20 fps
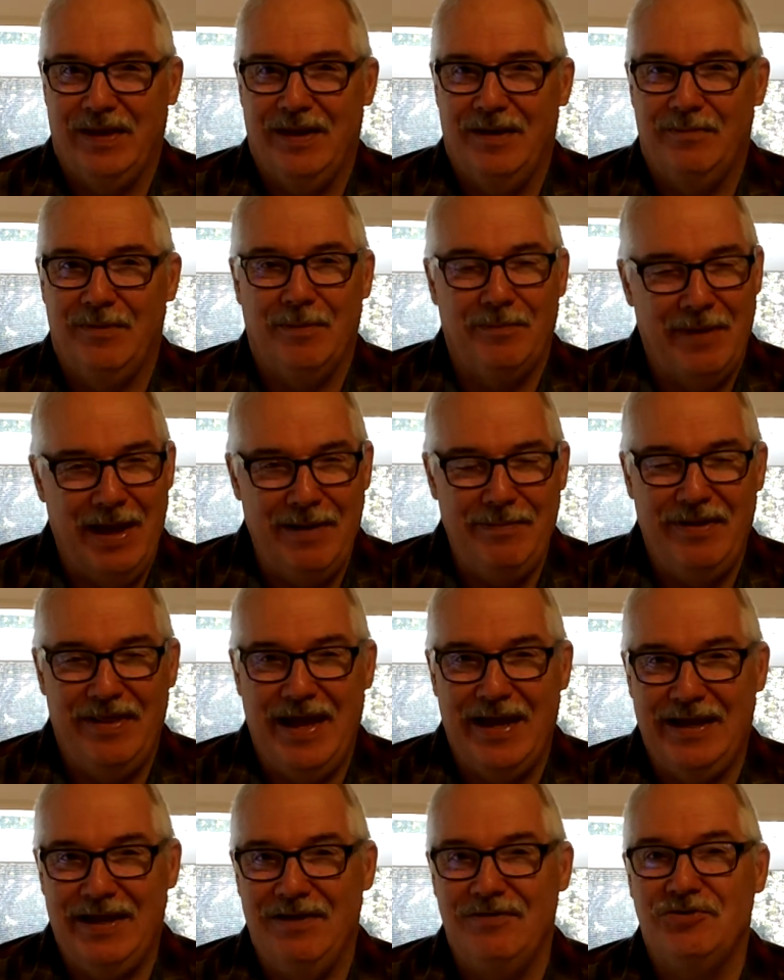But maybe
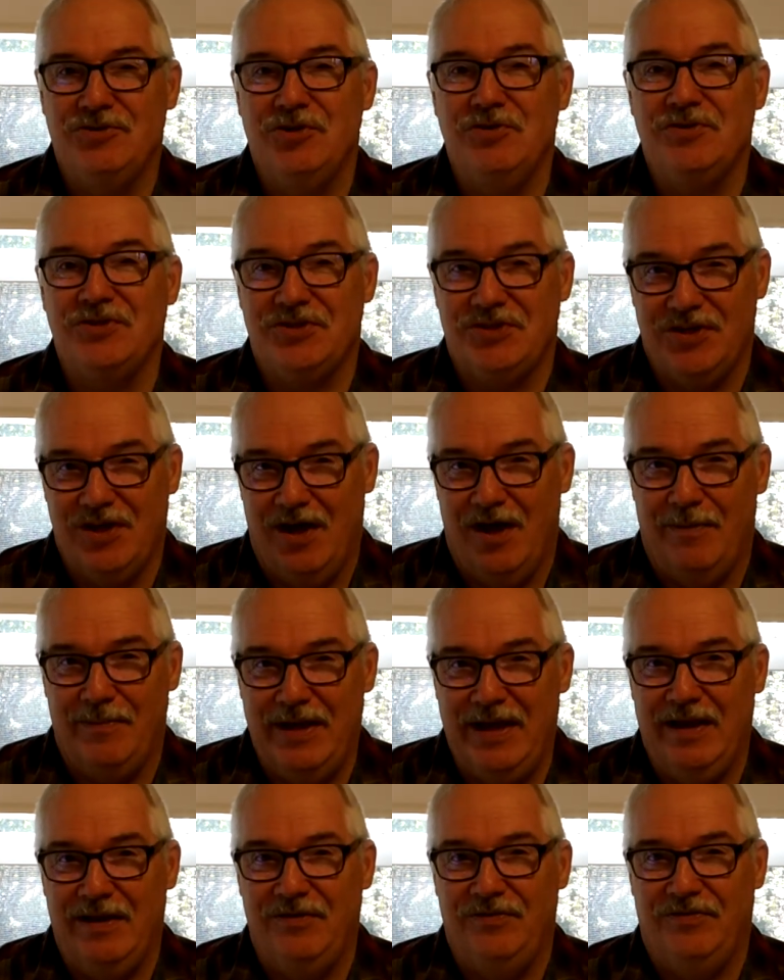that gives you some
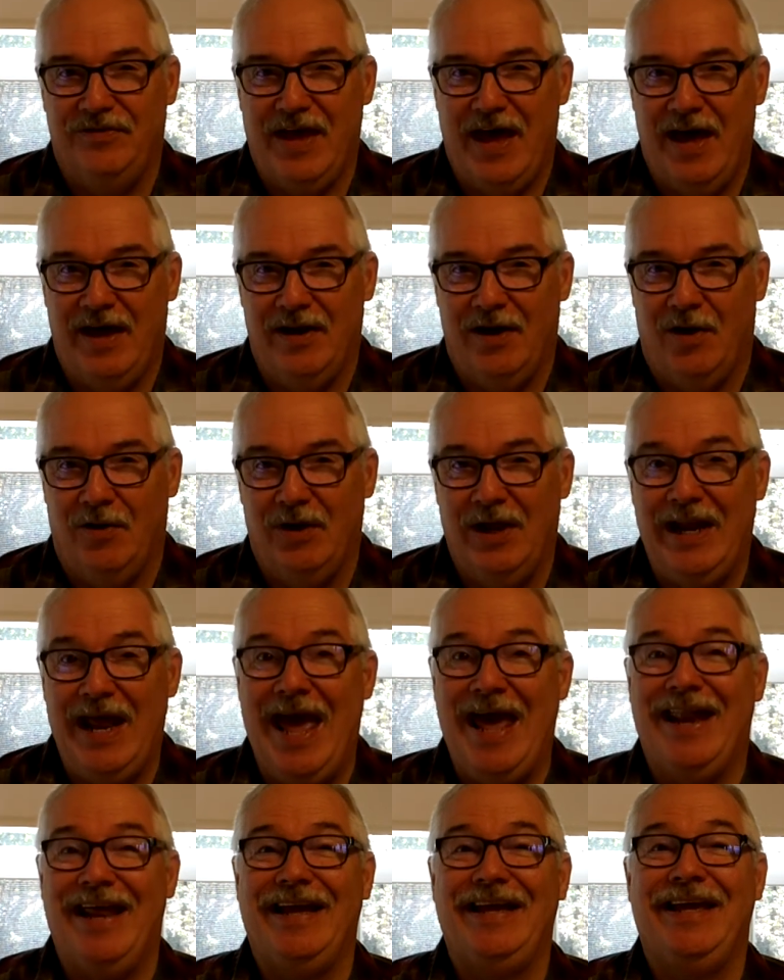insight on it.
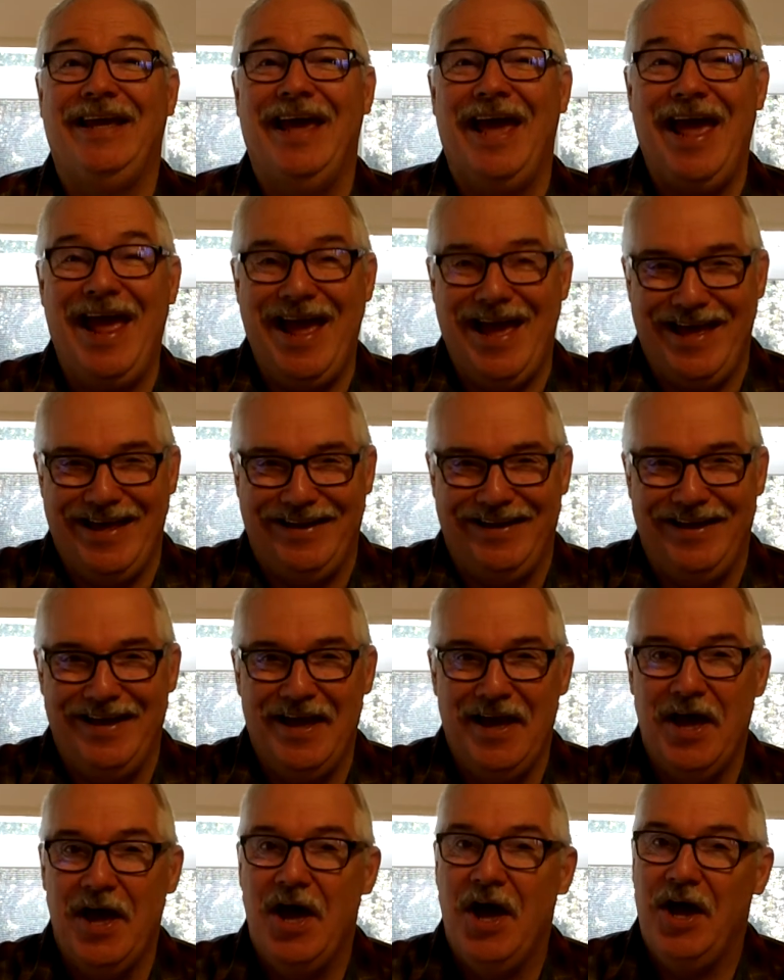And again,
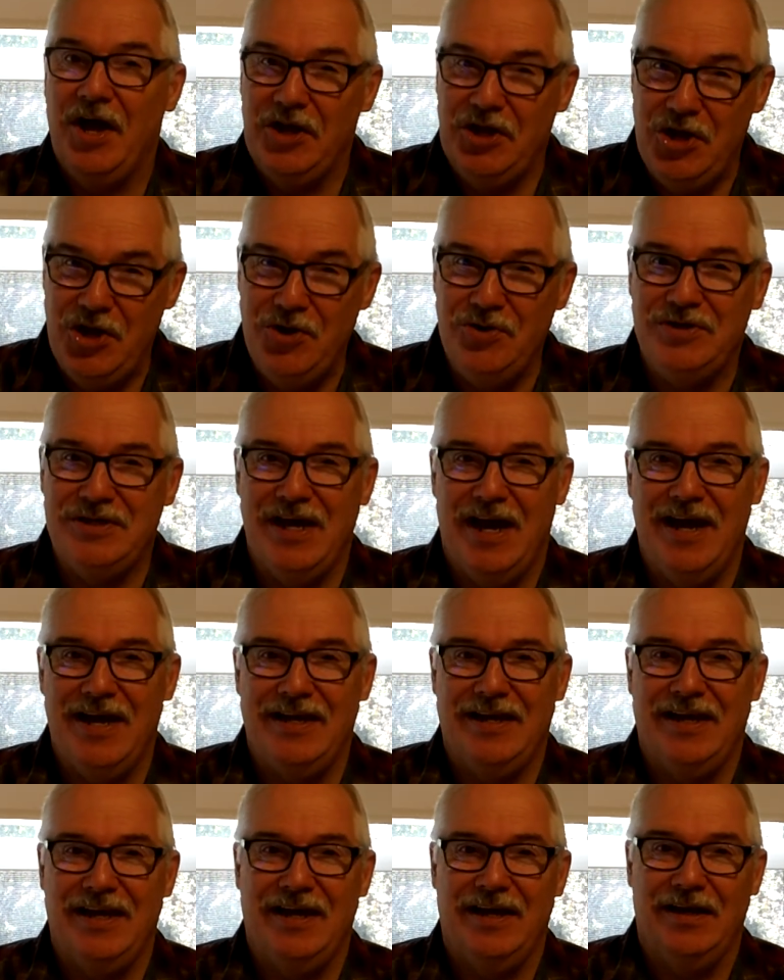you
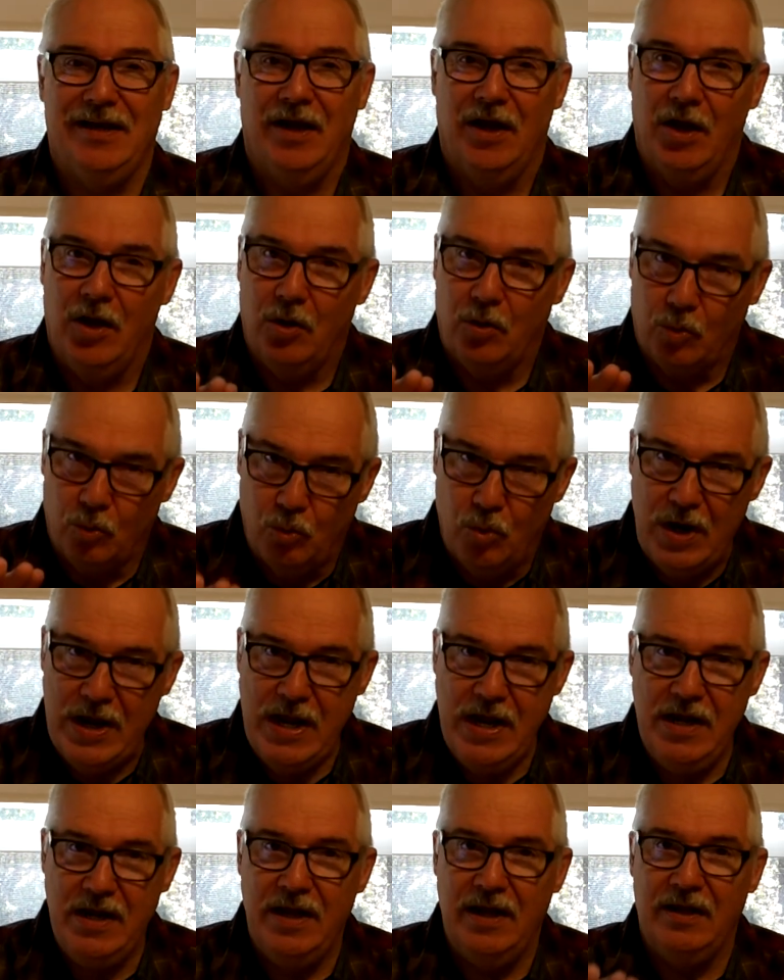take it,
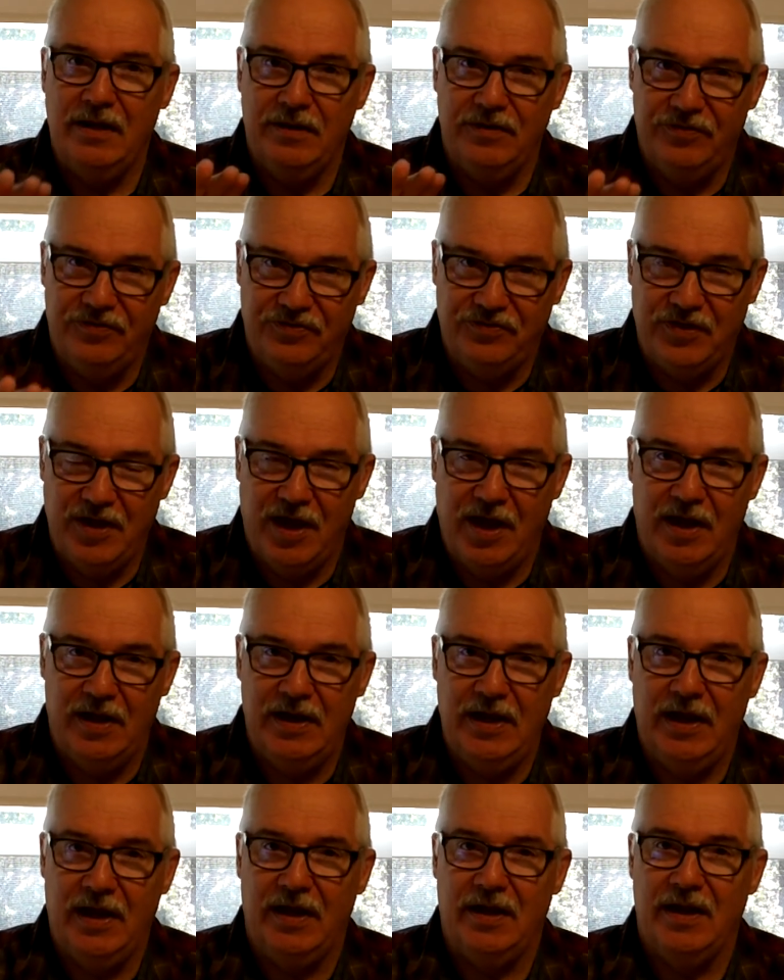read it,
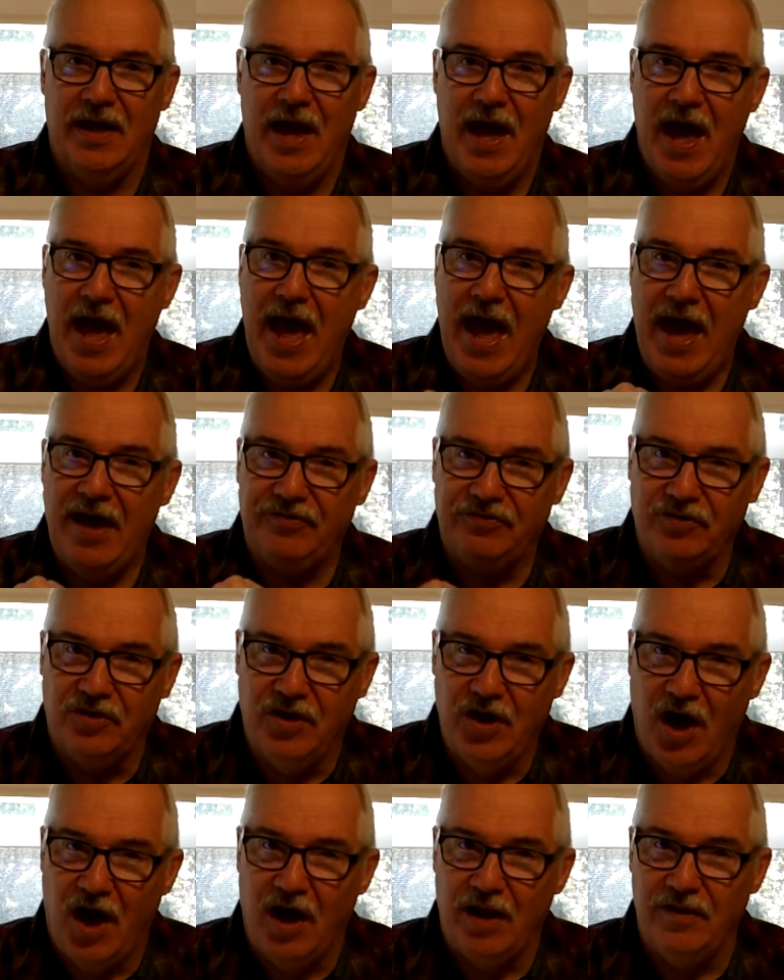study it, Ask
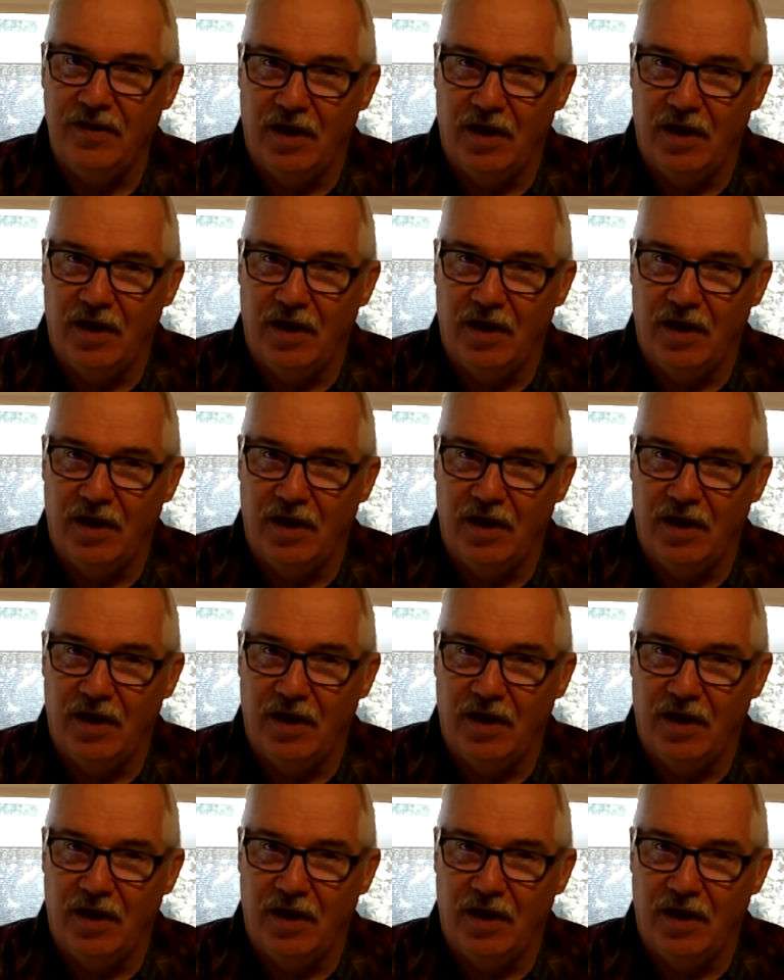God